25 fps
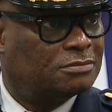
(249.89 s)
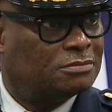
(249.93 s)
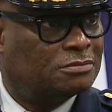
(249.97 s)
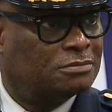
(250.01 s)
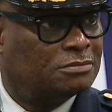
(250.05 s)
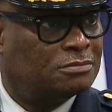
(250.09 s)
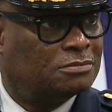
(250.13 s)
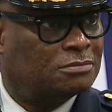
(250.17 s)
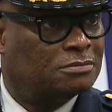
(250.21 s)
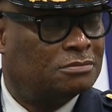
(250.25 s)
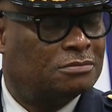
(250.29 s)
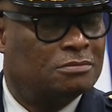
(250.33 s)

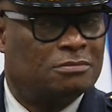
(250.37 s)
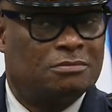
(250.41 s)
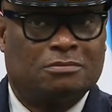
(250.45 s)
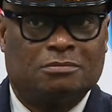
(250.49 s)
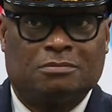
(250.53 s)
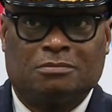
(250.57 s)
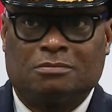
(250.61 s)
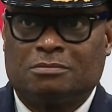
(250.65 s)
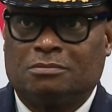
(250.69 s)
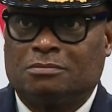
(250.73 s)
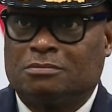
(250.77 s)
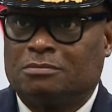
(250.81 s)

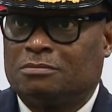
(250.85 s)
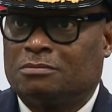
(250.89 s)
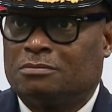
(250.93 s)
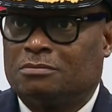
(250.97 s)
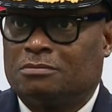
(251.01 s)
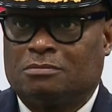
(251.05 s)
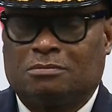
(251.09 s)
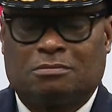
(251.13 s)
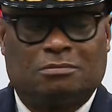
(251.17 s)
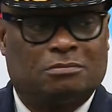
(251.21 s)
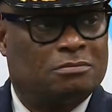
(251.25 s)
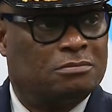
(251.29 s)

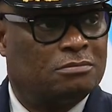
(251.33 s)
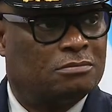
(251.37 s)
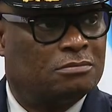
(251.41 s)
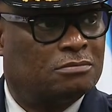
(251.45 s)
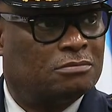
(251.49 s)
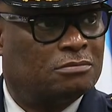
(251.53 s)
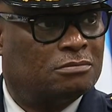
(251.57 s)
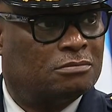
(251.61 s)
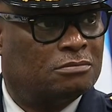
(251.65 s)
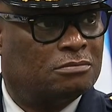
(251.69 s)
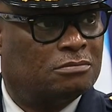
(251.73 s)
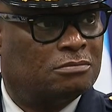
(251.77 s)

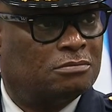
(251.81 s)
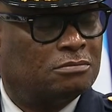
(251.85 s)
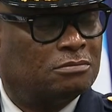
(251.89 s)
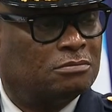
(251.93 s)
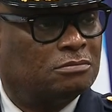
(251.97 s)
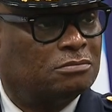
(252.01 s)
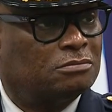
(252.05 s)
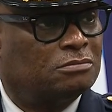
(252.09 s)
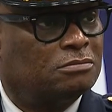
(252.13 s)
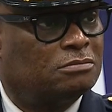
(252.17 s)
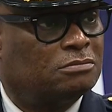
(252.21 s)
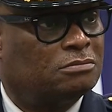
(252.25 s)

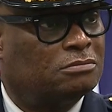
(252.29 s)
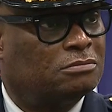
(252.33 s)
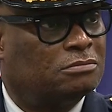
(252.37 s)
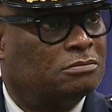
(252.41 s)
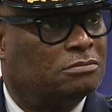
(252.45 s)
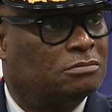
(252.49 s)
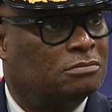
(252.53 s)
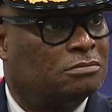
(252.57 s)
(no one is talking)